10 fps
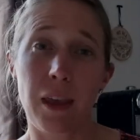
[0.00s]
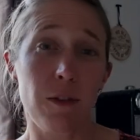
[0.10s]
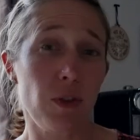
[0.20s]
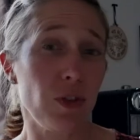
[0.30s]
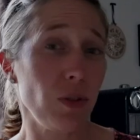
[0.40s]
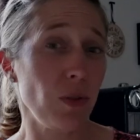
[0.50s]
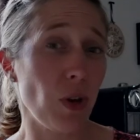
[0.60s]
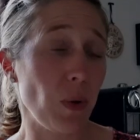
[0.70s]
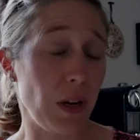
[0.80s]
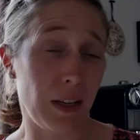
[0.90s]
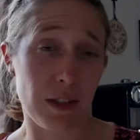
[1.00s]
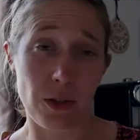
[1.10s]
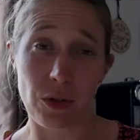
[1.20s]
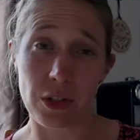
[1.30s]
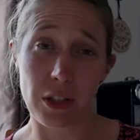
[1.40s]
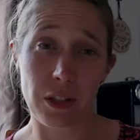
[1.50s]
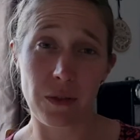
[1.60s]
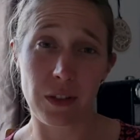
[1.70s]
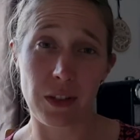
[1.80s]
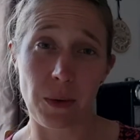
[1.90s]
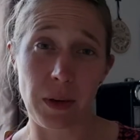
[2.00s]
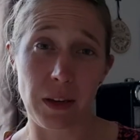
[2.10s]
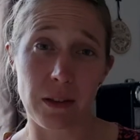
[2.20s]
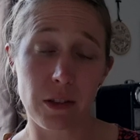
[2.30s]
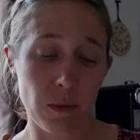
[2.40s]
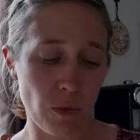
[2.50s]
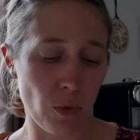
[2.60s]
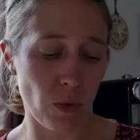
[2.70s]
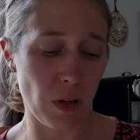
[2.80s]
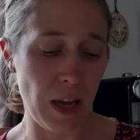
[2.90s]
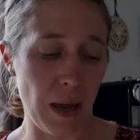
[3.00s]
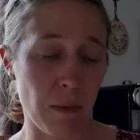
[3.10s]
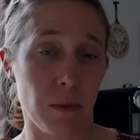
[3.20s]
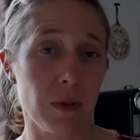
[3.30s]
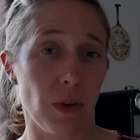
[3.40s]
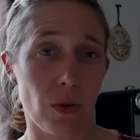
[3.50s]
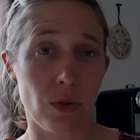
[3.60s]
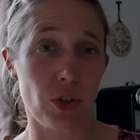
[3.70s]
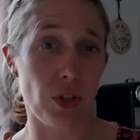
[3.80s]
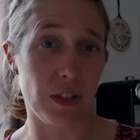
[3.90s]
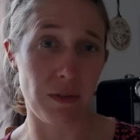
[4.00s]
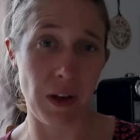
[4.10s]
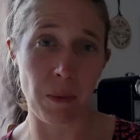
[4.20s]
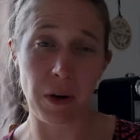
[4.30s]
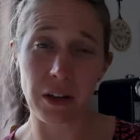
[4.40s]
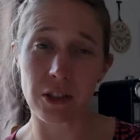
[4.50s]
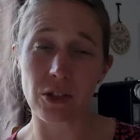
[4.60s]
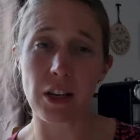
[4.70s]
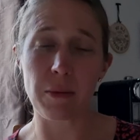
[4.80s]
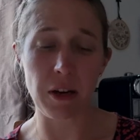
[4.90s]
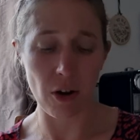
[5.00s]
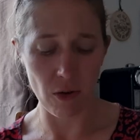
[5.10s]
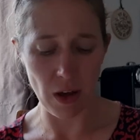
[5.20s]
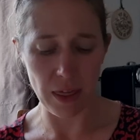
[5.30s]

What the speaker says: If you do know any solutions for sewing small hems on jersey fabric, do let me know.